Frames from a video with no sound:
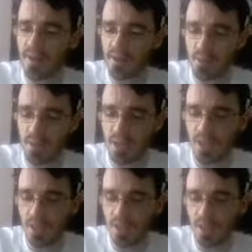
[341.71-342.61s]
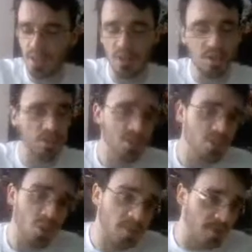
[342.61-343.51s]
out of somebody. You know, they'll
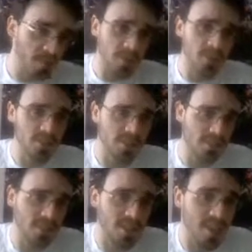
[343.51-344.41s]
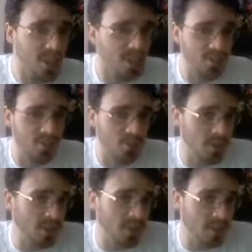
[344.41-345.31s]
just swipe up because they can't
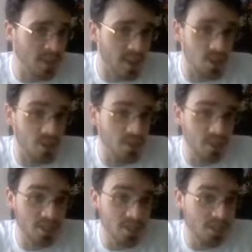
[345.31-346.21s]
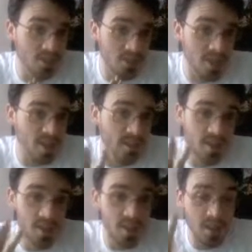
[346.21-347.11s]
swing in, and you can just keep
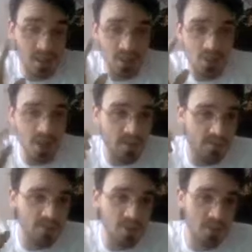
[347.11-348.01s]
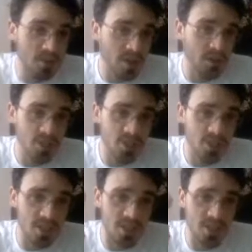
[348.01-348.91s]
swinging because you got First Strike,
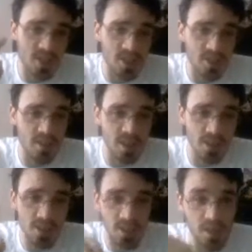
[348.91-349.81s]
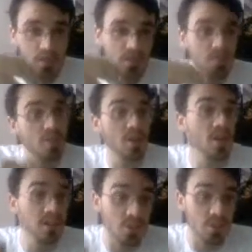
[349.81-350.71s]
Vigilance, Death Touch, and you just, okay,
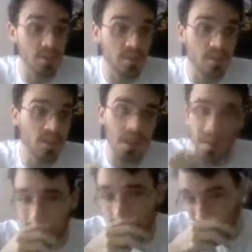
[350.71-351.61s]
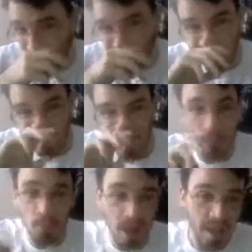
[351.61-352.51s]
I'll swing. And they
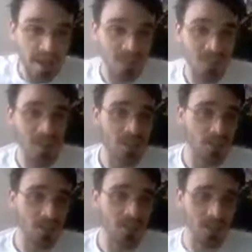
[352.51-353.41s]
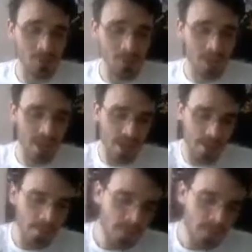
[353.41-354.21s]
can't block, and if they do, everything will die.